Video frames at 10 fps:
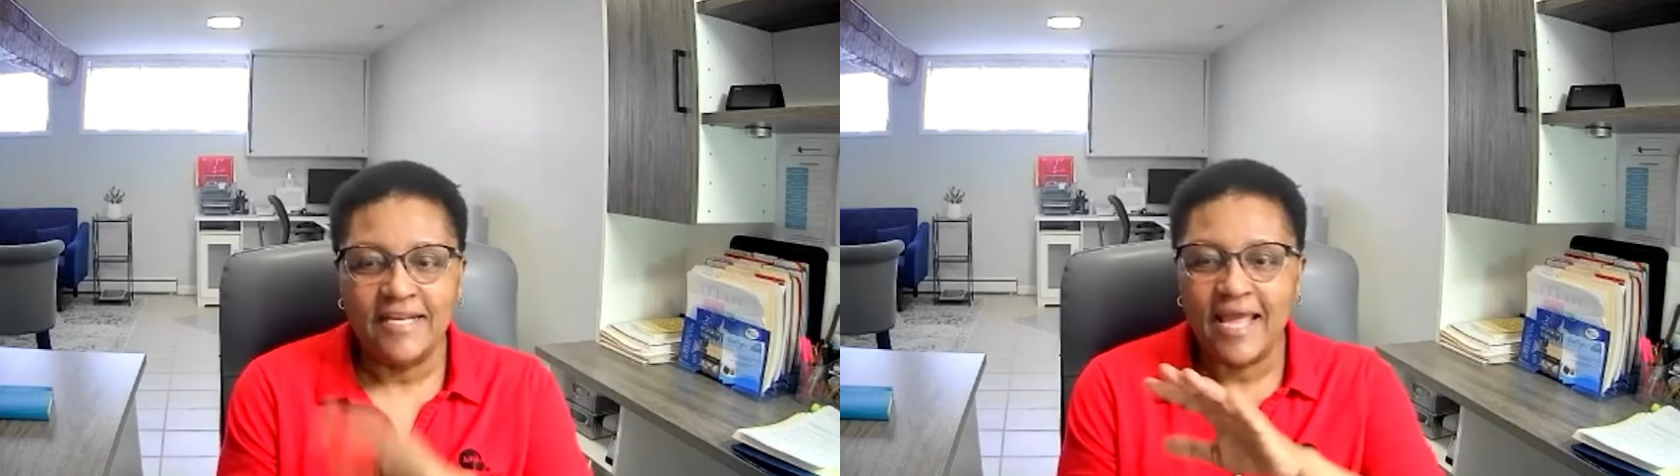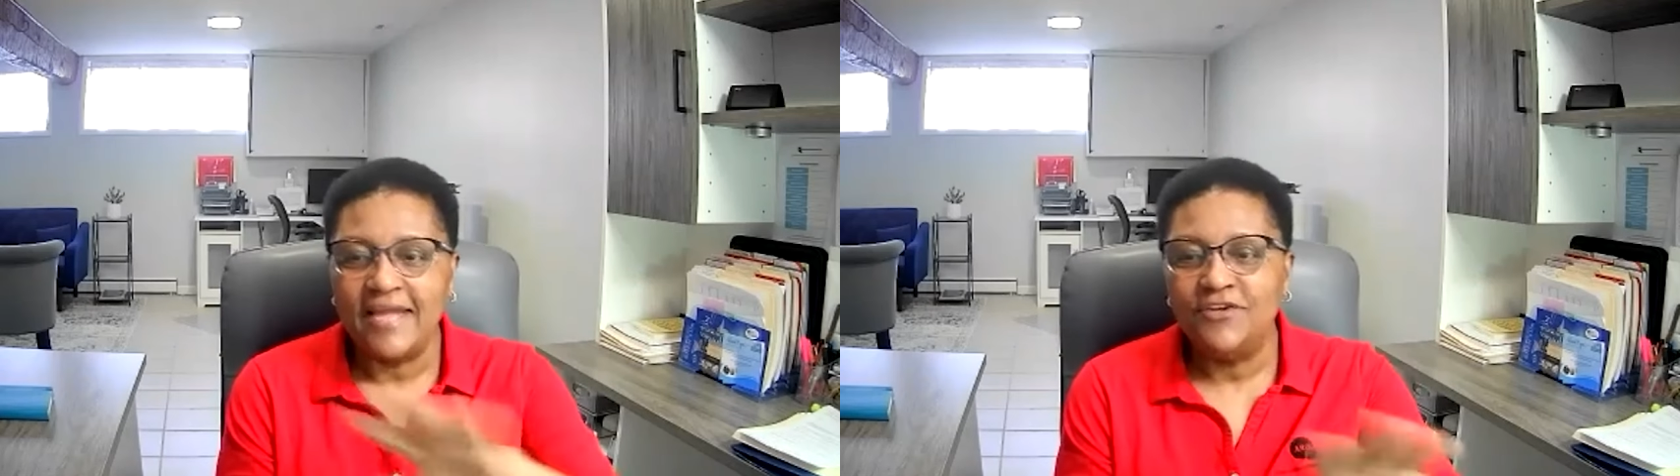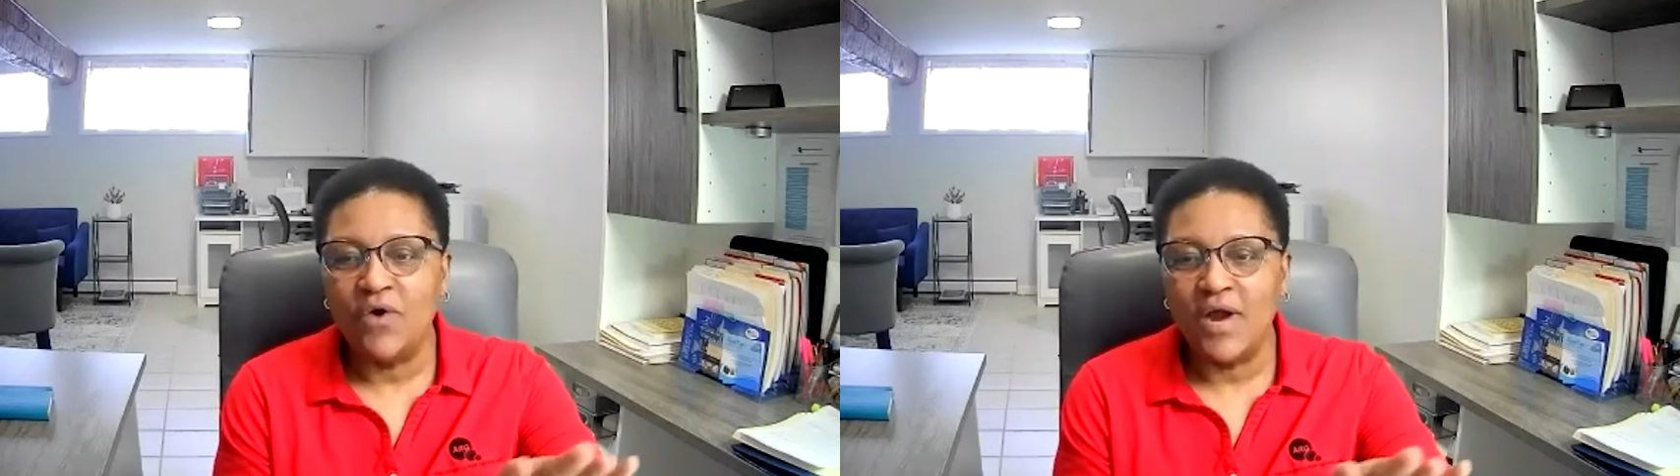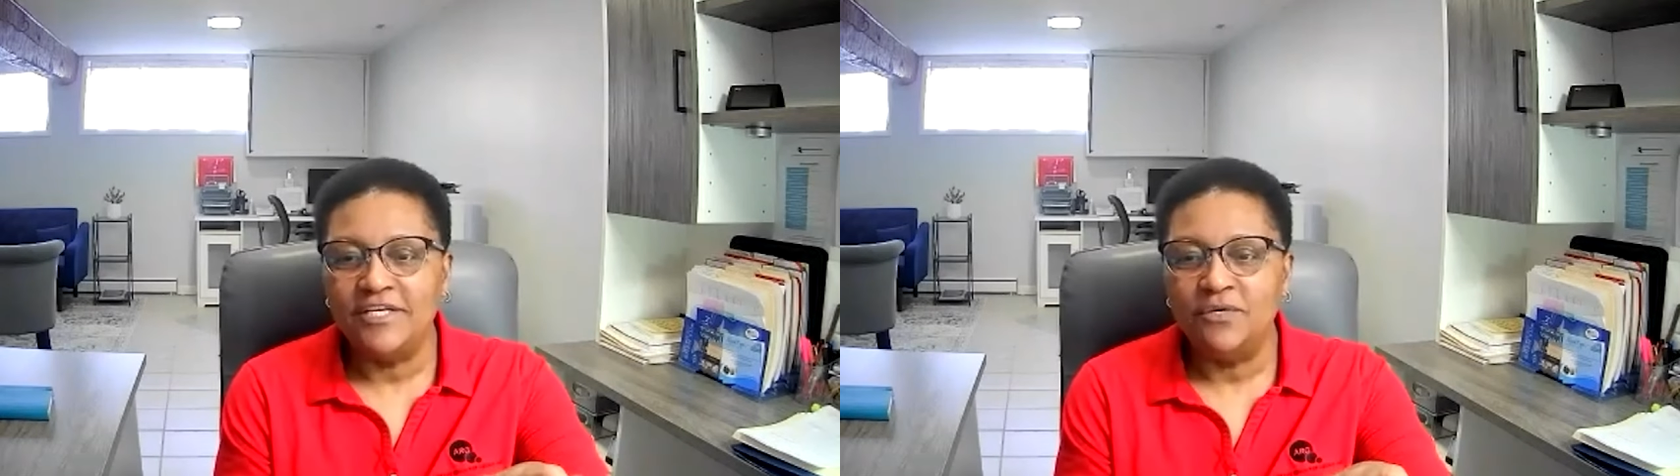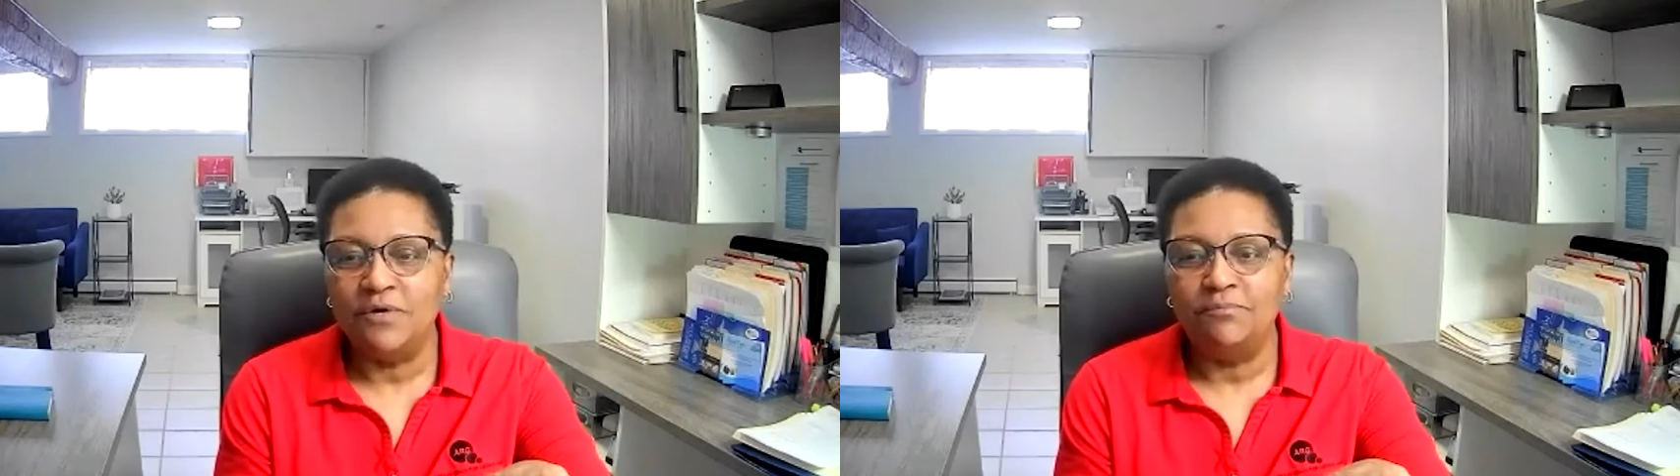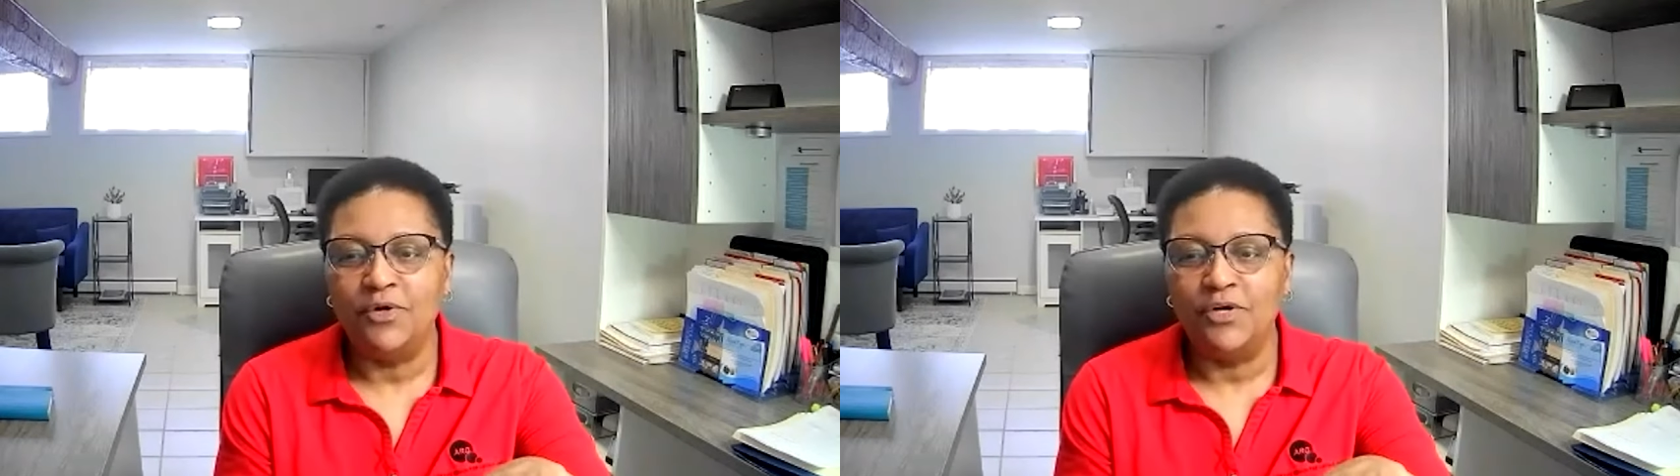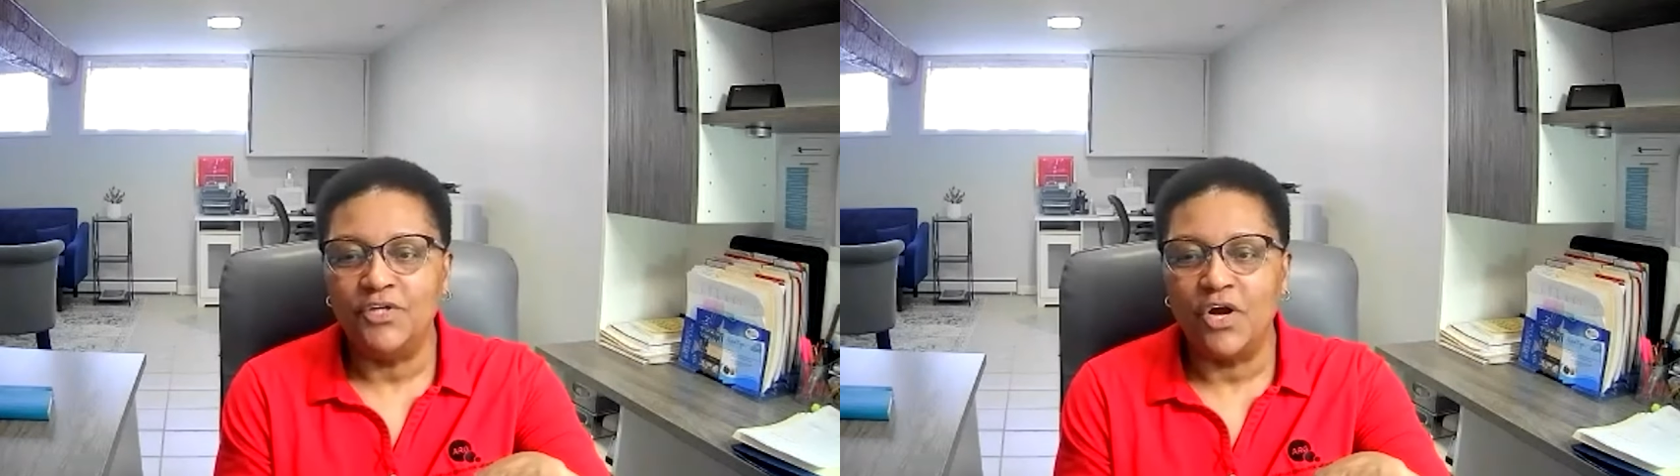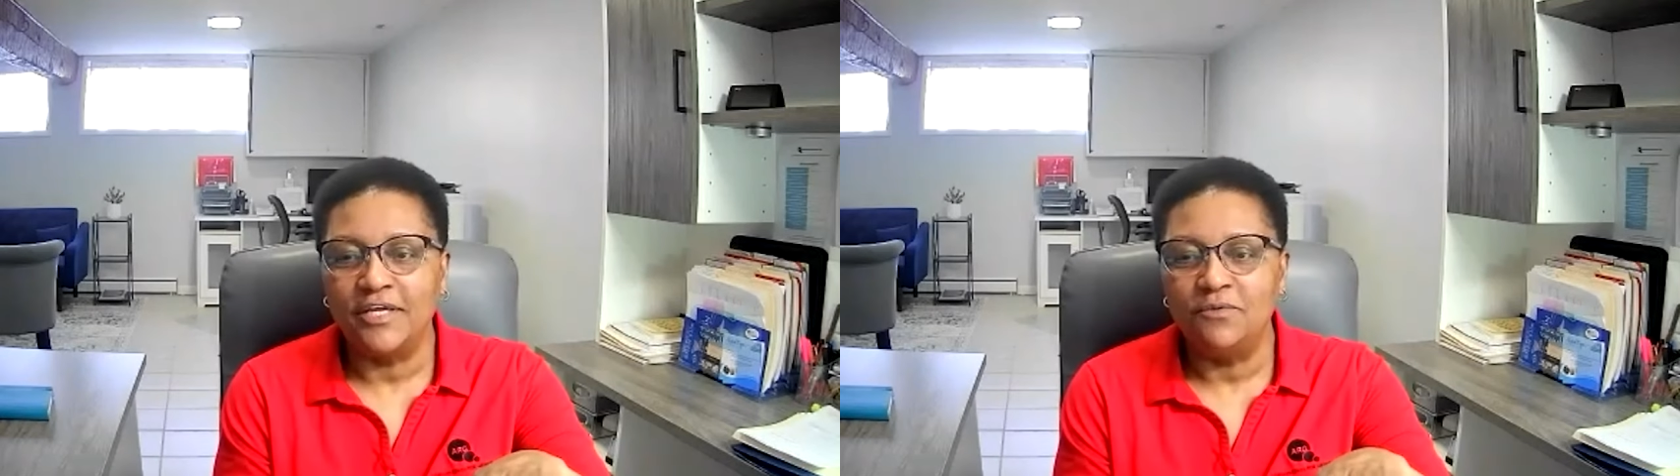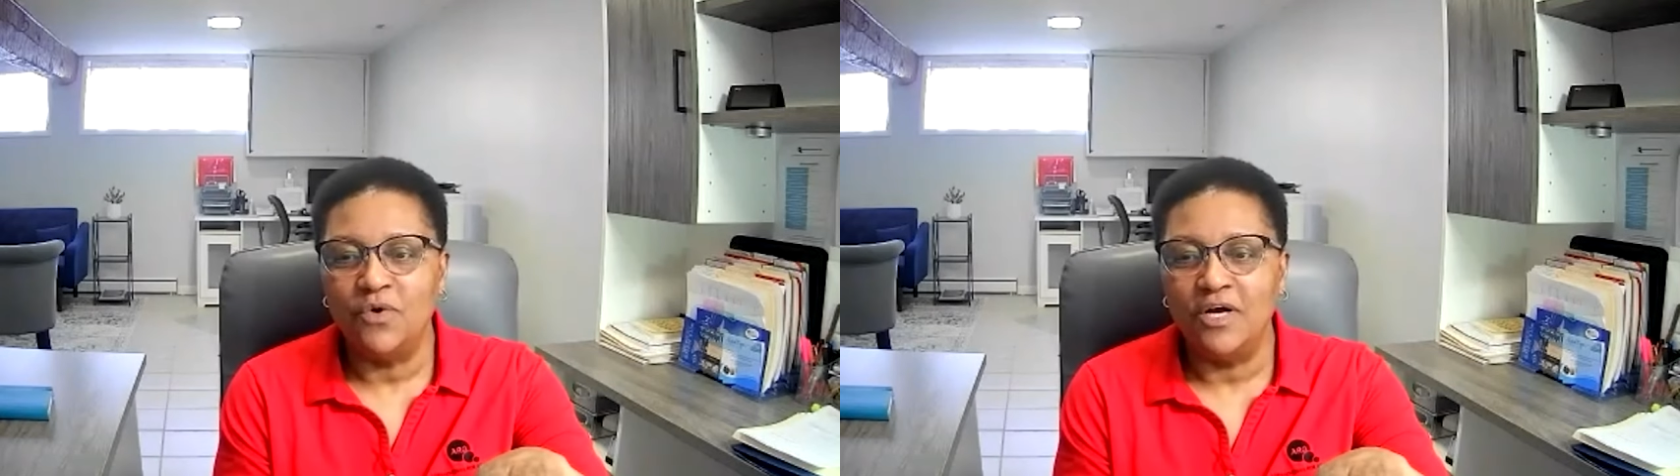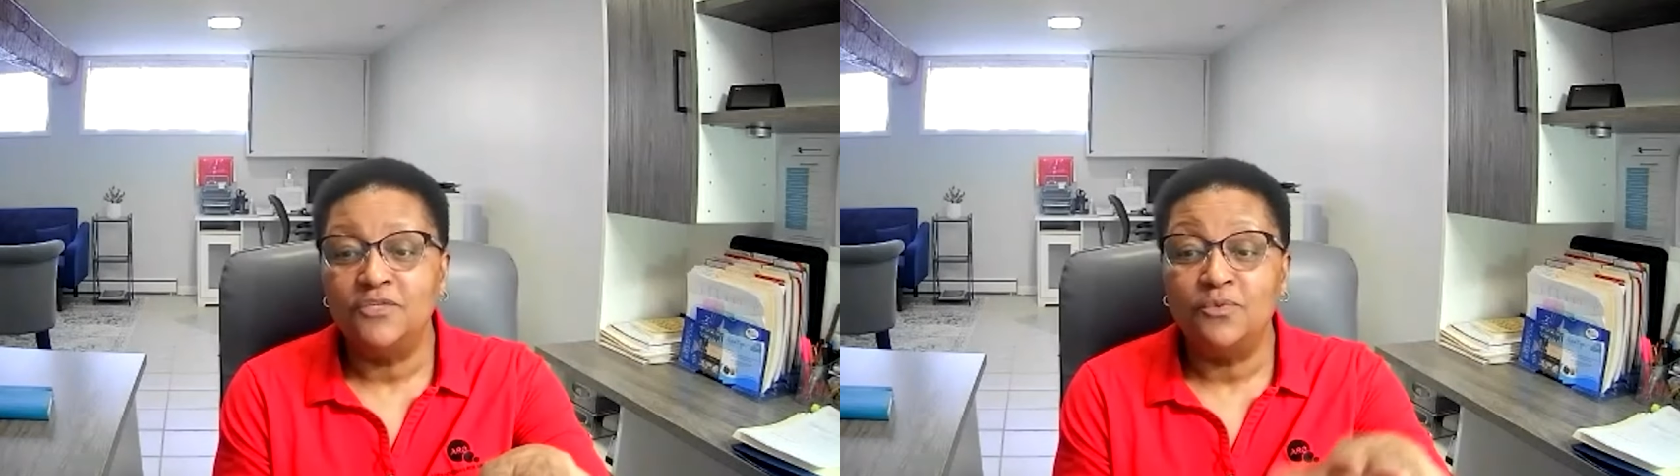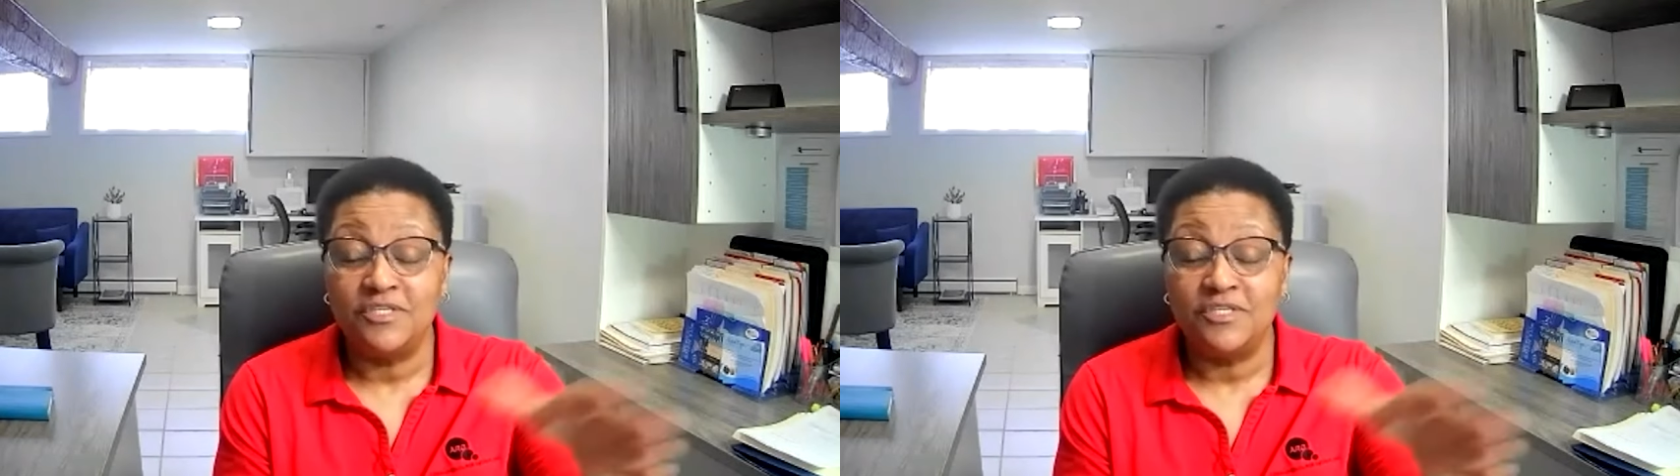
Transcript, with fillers: I had no idea what bird dogging was,